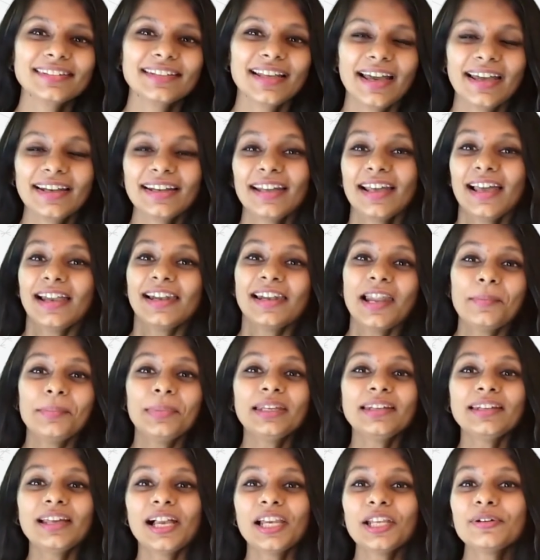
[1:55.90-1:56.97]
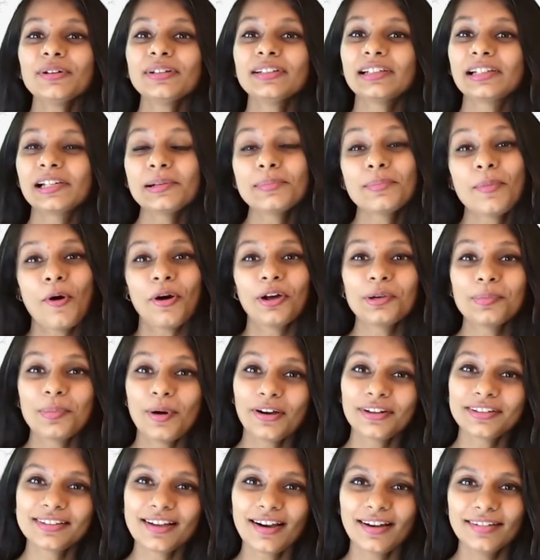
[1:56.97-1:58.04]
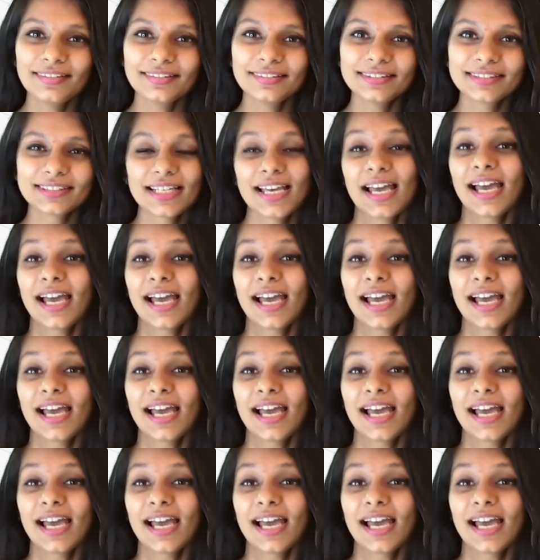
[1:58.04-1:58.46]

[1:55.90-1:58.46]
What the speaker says: then, let me tell you a little more about colors.